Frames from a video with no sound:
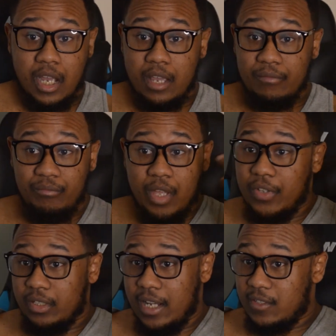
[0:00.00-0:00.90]
I have
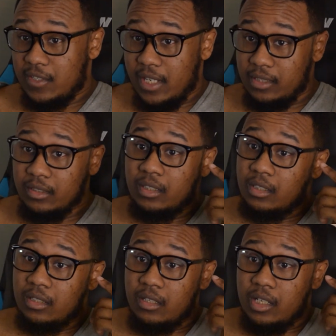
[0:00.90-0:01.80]
nothing nice to say
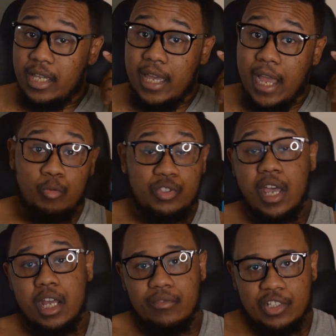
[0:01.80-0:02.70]

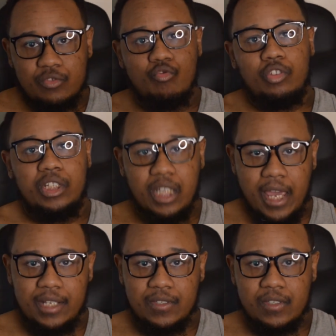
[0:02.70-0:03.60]
outside of I just really
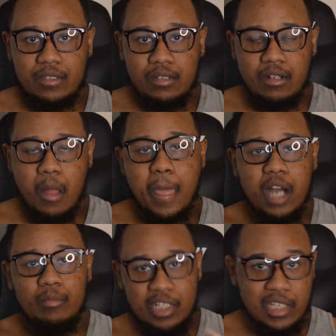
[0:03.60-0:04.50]
liked
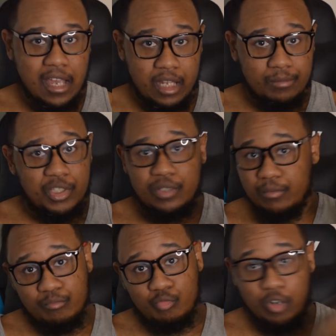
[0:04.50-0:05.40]
how many times he
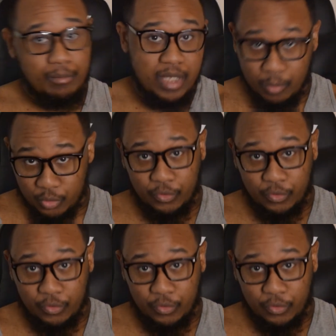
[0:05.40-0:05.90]
ripped people's